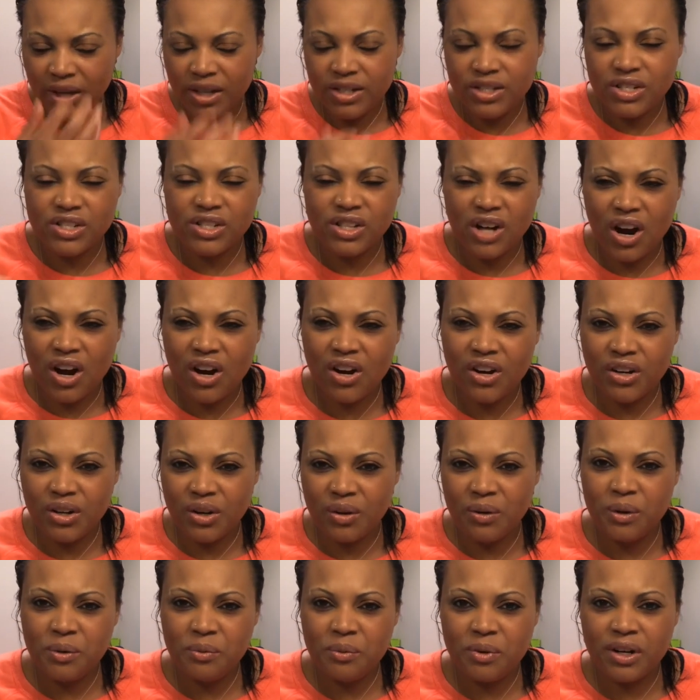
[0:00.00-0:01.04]
that just aren't
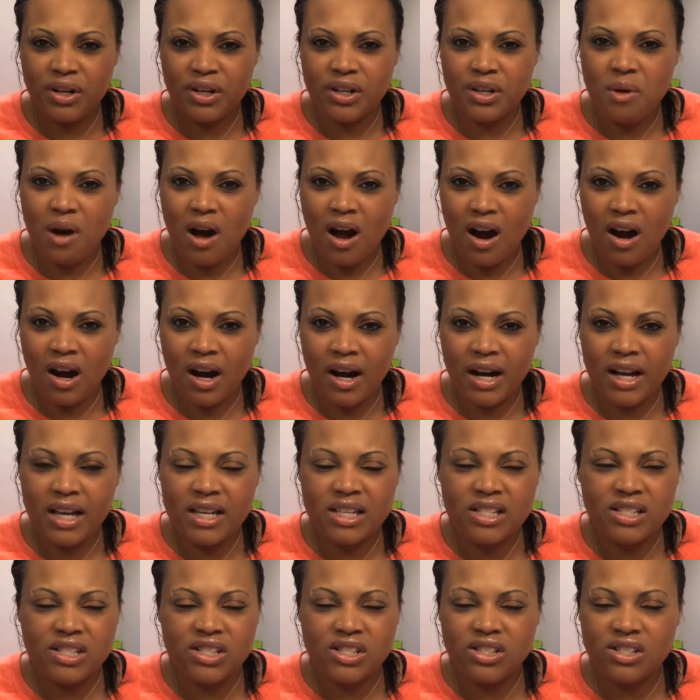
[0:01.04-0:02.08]
going where you are
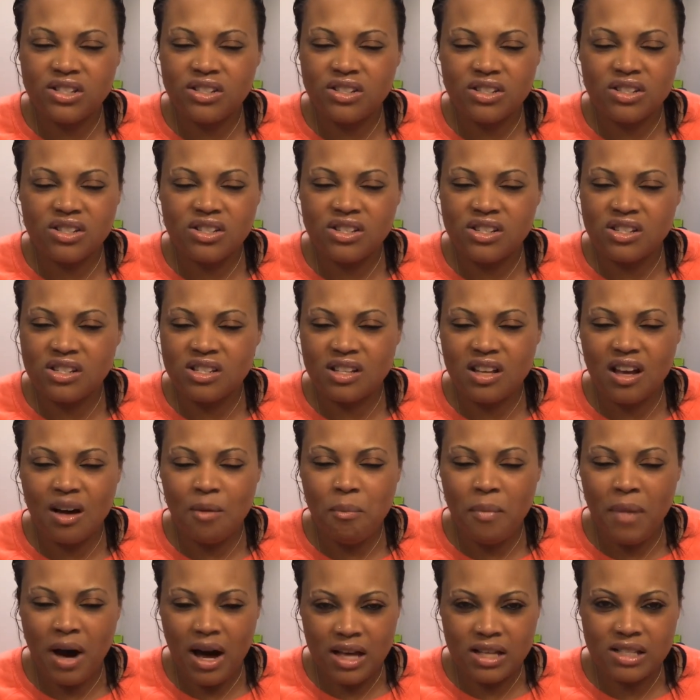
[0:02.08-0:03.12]
is just a
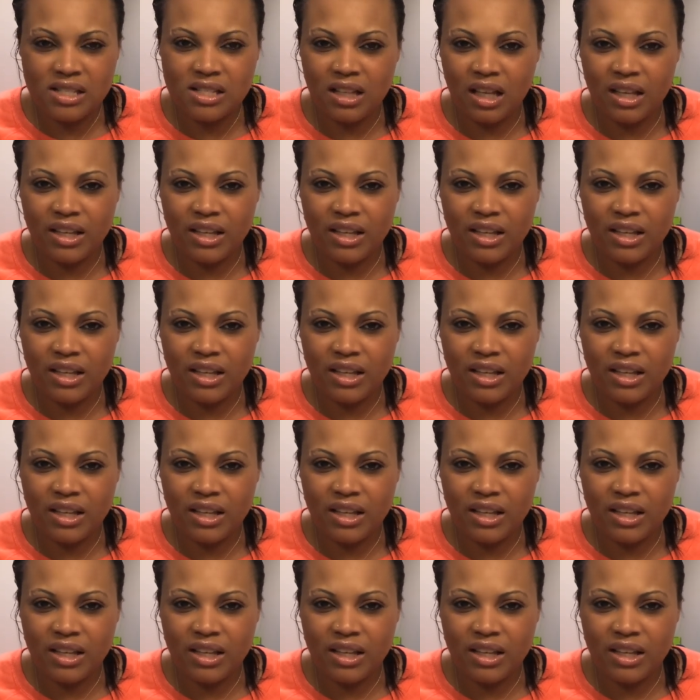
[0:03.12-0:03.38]
must.